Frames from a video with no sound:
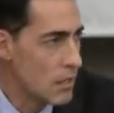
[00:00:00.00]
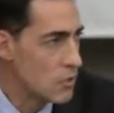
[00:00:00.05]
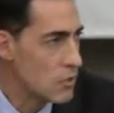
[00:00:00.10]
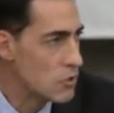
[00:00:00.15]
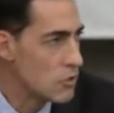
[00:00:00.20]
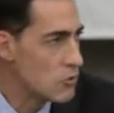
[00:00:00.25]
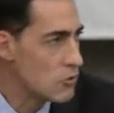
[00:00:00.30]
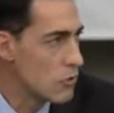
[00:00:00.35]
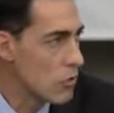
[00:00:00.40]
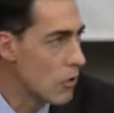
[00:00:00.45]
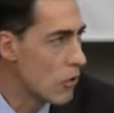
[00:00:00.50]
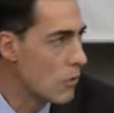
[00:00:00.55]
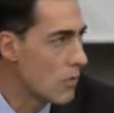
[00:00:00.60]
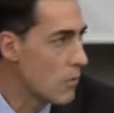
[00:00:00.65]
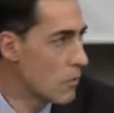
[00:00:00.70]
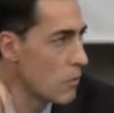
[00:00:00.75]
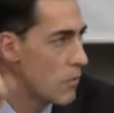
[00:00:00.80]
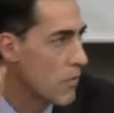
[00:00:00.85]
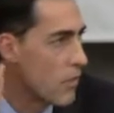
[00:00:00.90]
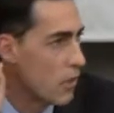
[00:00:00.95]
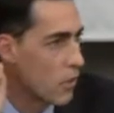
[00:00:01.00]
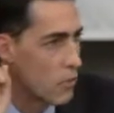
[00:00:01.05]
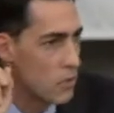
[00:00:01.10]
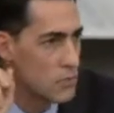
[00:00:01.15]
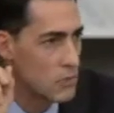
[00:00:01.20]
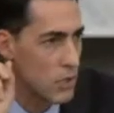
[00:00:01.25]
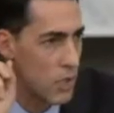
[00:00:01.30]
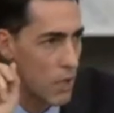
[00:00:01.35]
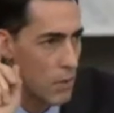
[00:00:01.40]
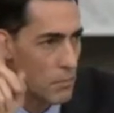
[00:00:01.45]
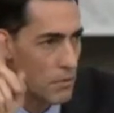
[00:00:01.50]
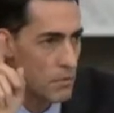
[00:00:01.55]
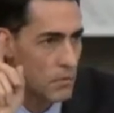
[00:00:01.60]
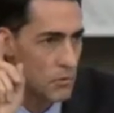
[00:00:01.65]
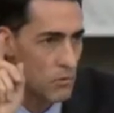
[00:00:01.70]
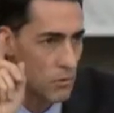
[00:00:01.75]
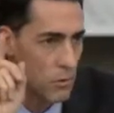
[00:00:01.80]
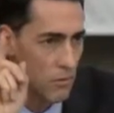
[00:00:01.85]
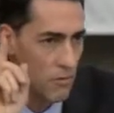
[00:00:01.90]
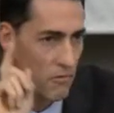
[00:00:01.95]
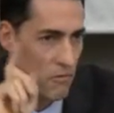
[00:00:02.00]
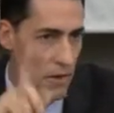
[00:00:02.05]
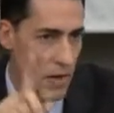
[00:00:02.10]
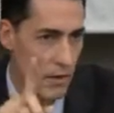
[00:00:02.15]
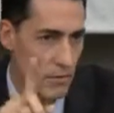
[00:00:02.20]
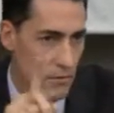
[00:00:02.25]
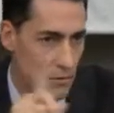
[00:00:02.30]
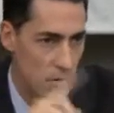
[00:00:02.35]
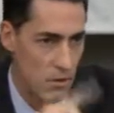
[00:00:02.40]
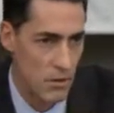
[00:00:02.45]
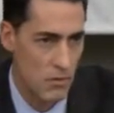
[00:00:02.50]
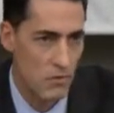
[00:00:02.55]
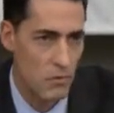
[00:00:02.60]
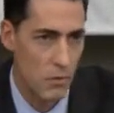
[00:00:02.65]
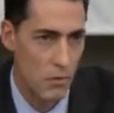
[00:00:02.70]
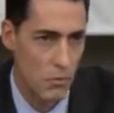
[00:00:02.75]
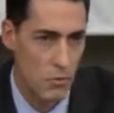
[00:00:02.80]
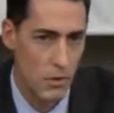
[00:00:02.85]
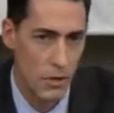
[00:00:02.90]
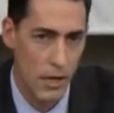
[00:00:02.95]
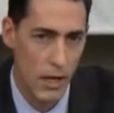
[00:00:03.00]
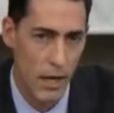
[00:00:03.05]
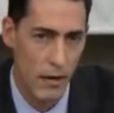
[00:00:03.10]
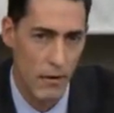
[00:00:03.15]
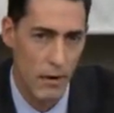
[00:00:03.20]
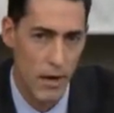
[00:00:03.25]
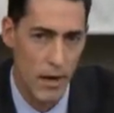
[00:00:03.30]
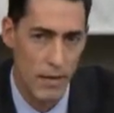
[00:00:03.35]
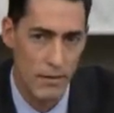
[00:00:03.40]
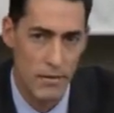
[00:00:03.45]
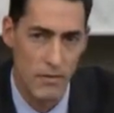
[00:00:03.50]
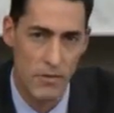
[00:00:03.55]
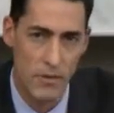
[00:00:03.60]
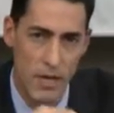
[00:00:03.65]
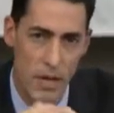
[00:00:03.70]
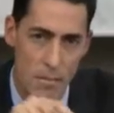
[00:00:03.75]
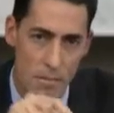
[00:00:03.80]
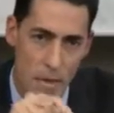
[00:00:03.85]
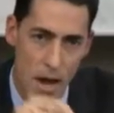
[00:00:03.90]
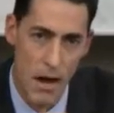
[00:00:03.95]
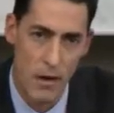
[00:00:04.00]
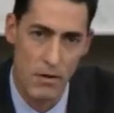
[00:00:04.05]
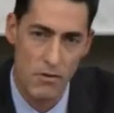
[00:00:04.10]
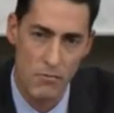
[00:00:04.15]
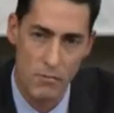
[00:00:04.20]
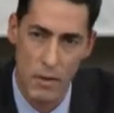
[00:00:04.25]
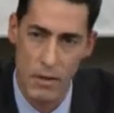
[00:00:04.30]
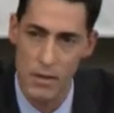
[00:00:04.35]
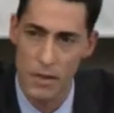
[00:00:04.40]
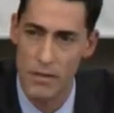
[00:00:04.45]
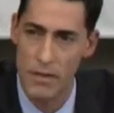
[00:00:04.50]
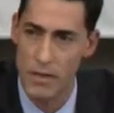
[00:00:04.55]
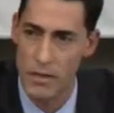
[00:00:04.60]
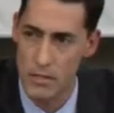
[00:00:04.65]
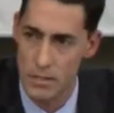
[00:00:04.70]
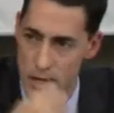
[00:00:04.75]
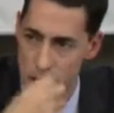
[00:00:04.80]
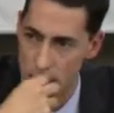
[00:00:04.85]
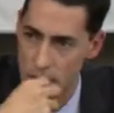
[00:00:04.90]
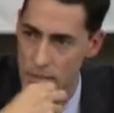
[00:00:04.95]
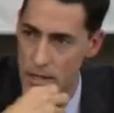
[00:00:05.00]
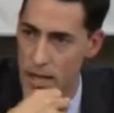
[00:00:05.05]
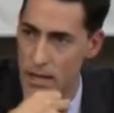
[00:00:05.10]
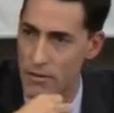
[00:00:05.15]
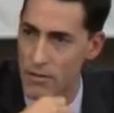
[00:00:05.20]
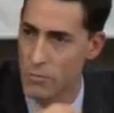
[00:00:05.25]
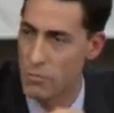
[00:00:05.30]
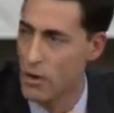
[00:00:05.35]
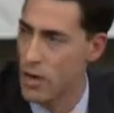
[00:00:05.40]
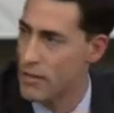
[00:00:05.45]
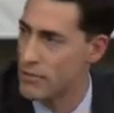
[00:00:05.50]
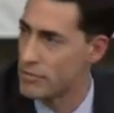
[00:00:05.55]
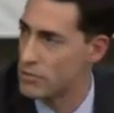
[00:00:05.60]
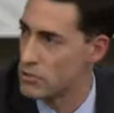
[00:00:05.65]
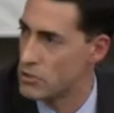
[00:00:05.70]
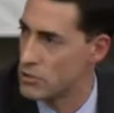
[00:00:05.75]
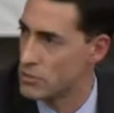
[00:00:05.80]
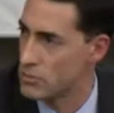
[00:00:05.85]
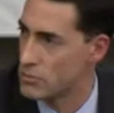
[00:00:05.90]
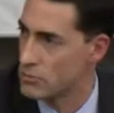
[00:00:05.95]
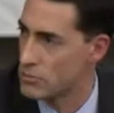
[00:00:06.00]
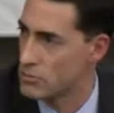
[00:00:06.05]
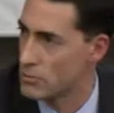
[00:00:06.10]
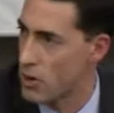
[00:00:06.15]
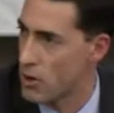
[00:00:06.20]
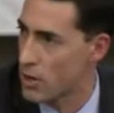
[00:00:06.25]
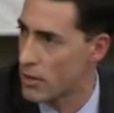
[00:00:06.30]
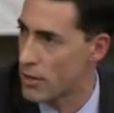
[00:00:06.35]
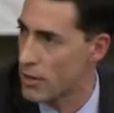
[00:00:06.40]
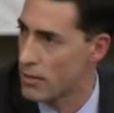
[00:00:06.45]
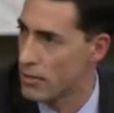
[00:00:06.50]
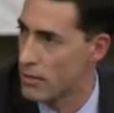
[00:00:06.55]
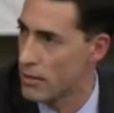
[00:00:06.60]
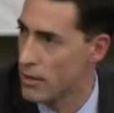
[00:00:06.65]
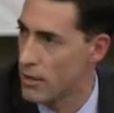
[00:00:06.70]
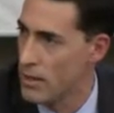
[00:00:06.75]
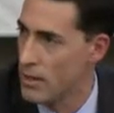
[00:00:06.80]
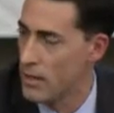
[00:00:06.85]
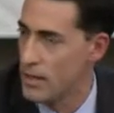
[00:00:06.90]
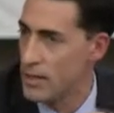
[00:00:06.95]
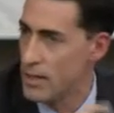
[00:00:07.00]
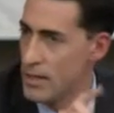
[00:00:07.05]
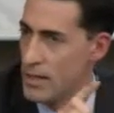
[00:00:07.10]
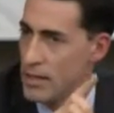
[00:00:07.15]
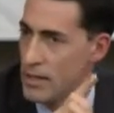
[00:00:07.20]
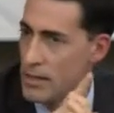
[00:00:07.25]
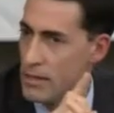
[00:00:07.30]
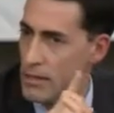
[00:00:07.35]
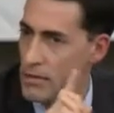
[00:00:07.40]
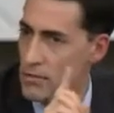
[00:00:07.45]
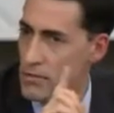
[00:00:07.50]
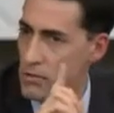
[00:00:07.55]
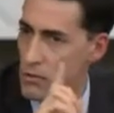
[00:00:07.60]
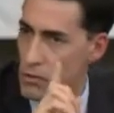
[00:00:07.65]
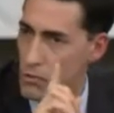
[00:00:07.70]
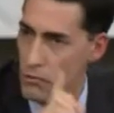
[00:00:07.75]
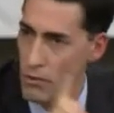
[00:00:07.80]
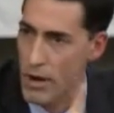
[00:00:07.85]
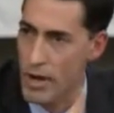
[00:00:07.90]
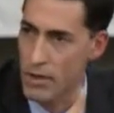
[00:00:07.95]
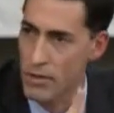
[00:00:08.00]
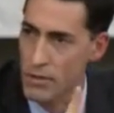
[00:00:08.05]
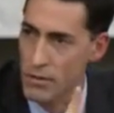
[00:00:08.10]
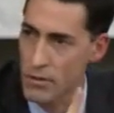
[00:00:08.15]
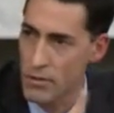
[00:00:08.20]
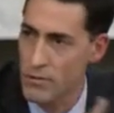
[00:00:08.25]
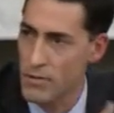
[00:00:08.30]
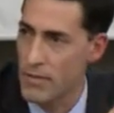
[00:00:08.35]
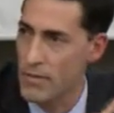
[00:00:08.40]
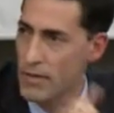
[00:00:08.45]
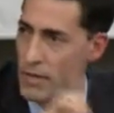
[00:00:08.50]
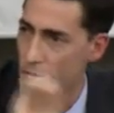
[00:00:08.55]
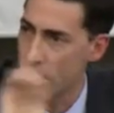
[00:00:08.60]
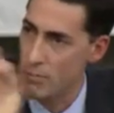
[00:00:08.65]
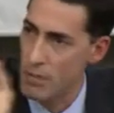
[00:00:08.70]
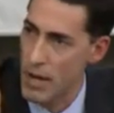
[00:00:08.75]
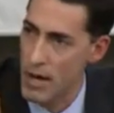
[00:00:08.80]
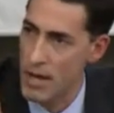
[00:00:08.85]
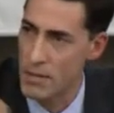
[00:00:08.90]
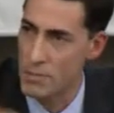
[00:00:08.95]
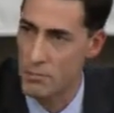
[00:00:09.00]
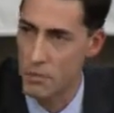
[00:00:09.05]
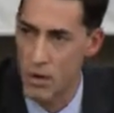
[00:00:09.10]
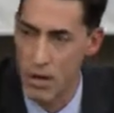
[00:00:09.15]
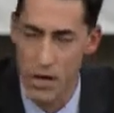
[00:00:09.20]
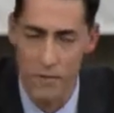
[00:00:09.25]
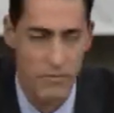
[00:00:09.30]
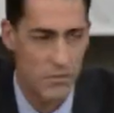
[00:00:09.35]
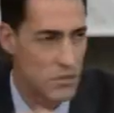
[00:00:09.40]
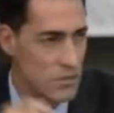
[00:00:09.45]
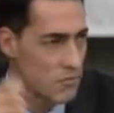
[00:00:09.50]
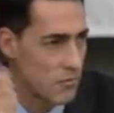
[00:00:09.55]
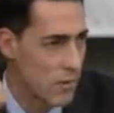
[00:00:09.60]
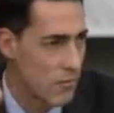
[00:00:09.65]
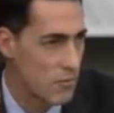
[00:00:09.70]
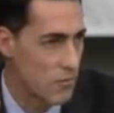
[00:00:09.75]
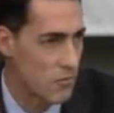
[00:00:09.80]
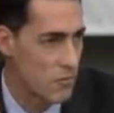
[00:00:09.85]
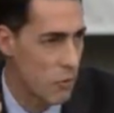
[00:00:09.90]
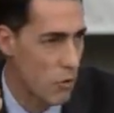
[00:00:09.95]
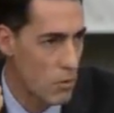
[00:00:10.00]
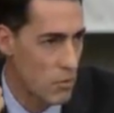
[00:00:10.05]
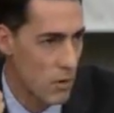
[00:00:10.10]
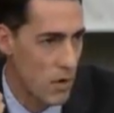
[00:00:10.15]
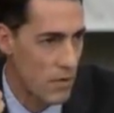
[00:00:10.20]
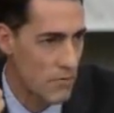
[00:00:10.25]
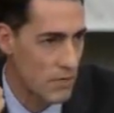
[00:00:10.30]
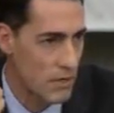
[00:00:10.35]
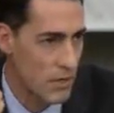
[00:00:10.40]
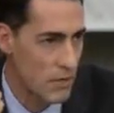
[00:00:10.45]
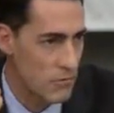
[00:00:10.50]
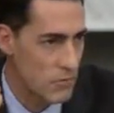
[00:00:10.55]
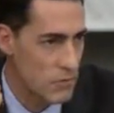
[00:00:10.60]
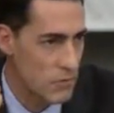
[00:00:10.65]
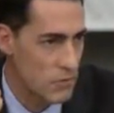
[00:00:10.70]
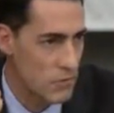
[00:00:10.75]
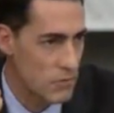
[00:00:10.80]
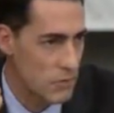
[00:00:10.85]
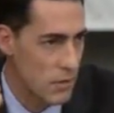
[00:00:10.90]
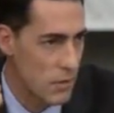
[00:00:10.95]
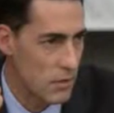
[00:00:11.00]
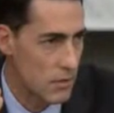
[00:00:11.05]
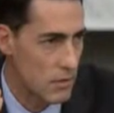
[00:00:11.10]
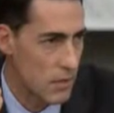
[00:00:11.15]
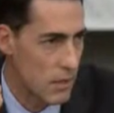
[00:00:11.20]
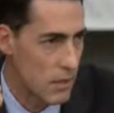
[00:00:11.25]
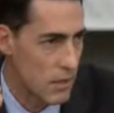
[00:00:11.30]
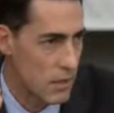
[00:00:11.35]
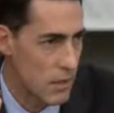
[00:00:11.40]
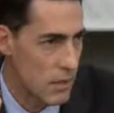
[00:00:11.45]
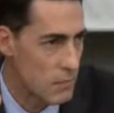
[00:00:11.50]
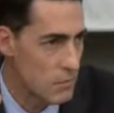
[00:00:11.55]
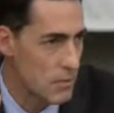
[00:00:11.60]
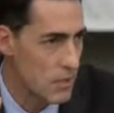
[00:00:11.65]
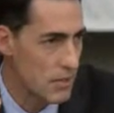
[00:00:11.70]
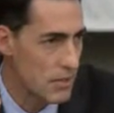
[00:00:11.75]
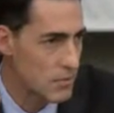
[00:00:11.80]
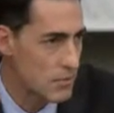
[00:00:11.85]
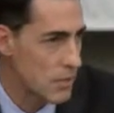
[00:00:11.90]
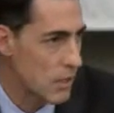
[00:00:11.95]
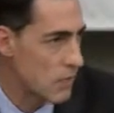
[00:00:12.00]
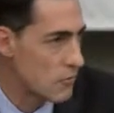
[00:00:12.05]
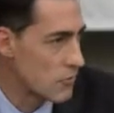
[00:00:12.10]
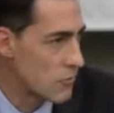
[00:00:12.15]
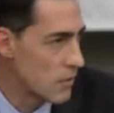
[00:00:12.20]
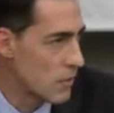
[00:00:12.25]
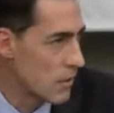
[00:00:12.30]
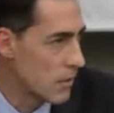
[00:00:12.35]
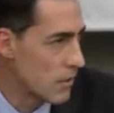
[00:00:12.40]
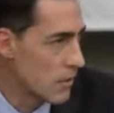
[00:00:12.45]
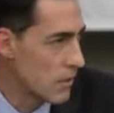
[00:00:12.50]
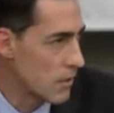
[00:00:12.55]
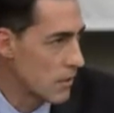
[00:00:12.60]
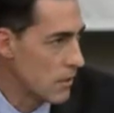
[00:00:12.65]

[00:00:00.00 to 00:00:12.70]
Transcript: Did you know that when those come into effect under the Affordable Care Act, that the amount of money that it takes out of the private insurance market is greater than the combined profits of every for-profit health insurance co uh, company in this country?